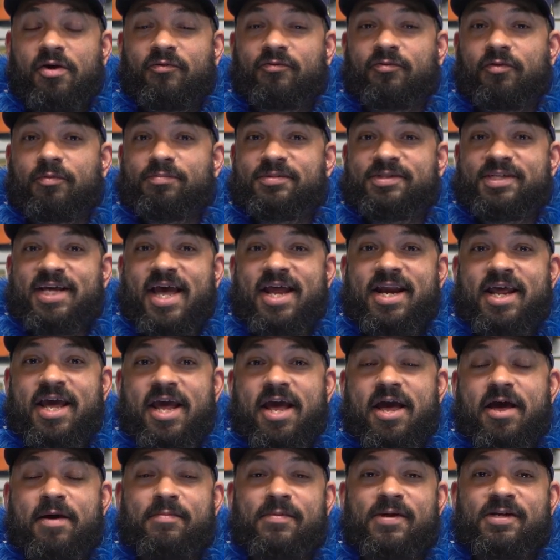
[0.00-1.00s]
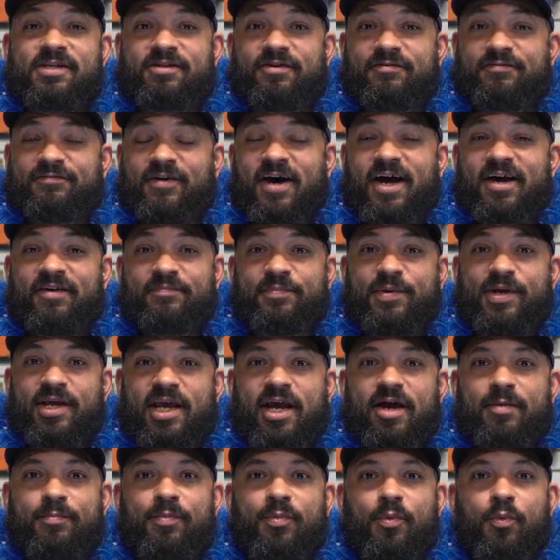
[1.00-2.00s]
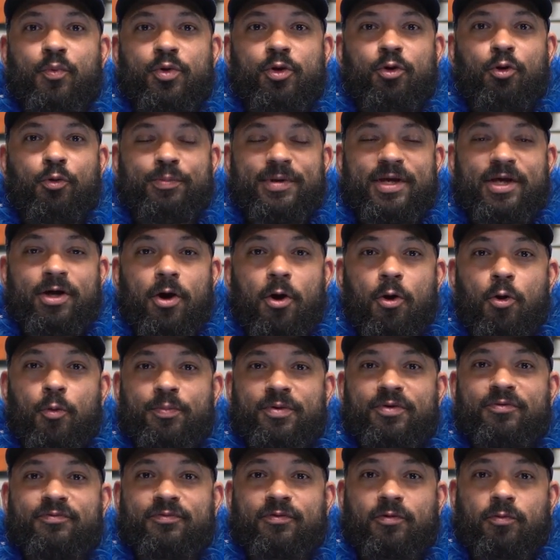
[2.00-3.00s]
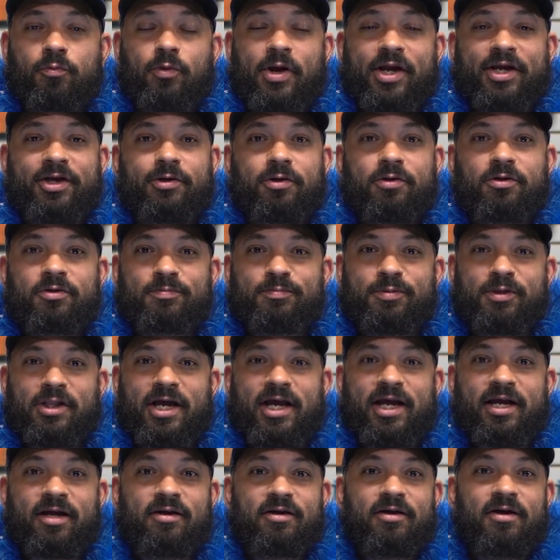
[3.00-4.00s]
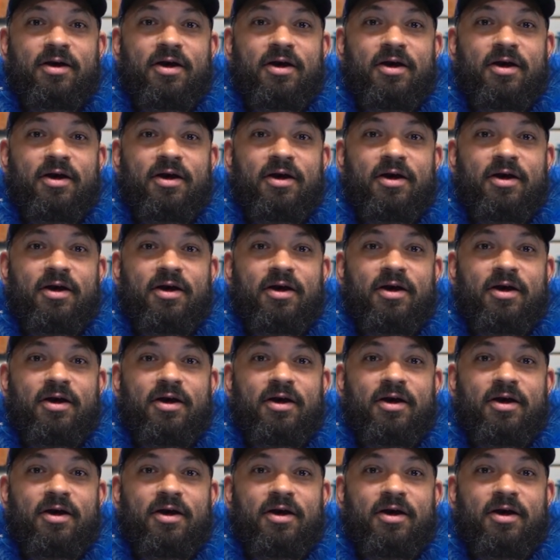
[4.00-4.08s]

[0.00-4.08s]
From ten a m to five p m, we'll be open for regular play.